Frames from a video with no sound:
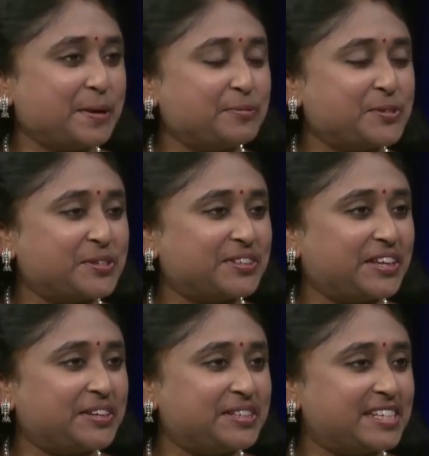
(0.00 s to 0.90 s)
I'm sure
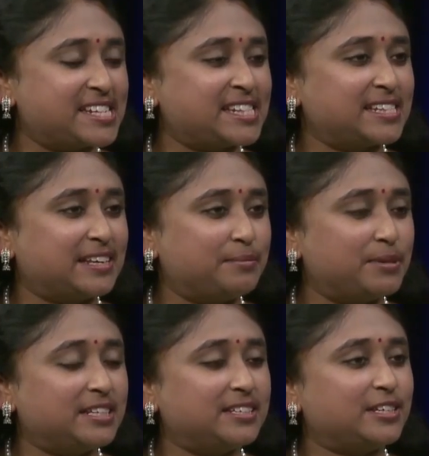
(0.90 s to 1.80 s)
that this
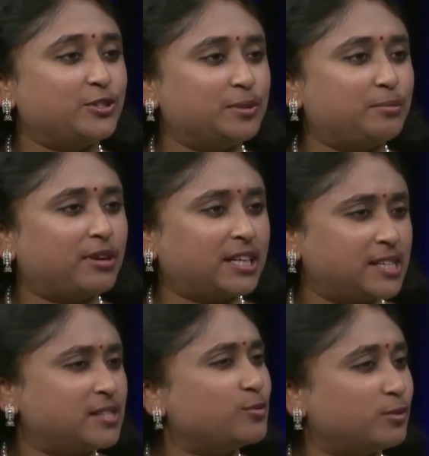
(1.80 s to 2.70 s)
meditation
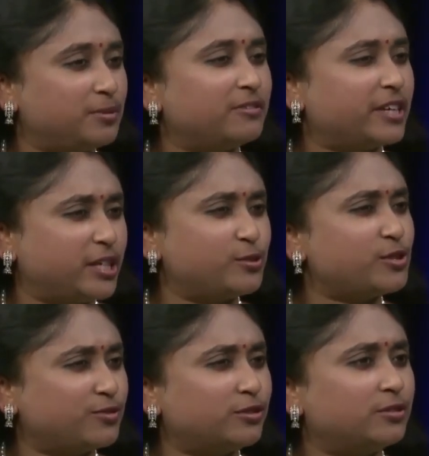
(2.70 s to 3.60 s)
practice will be very
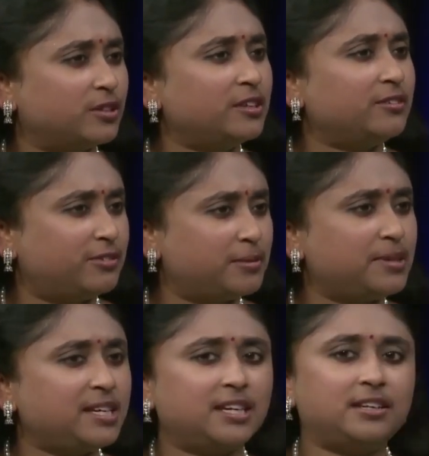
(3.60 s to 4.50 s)
useful for
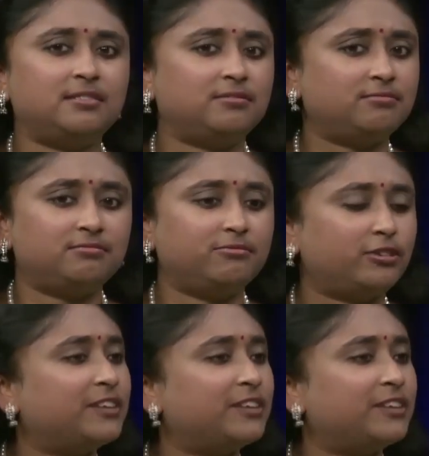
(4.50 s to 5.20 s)
me and for